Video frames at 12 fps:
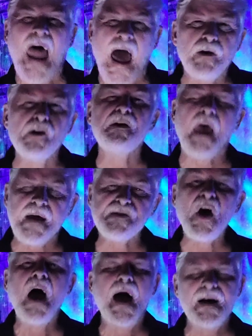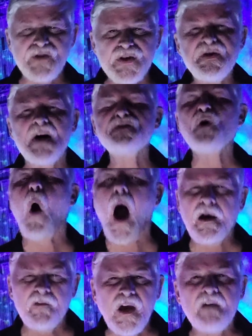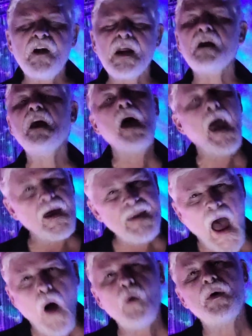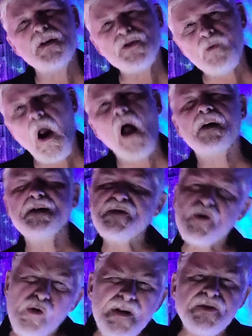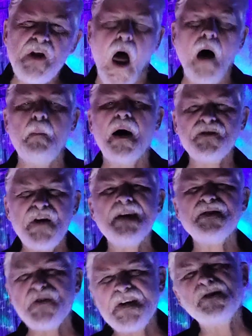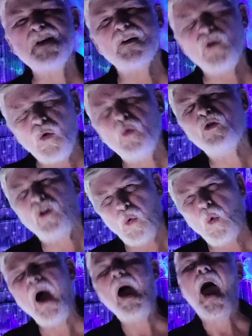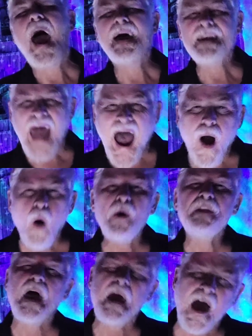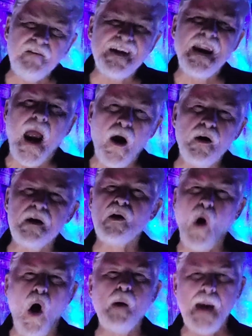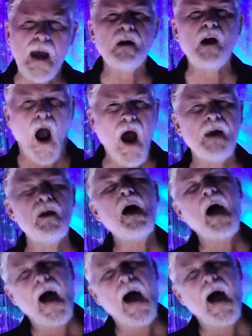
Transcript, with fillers: latter days, as it says, So I have given it, and now Israel is Chrislam, Isaiah 62 2. And now they have inherited all mankind,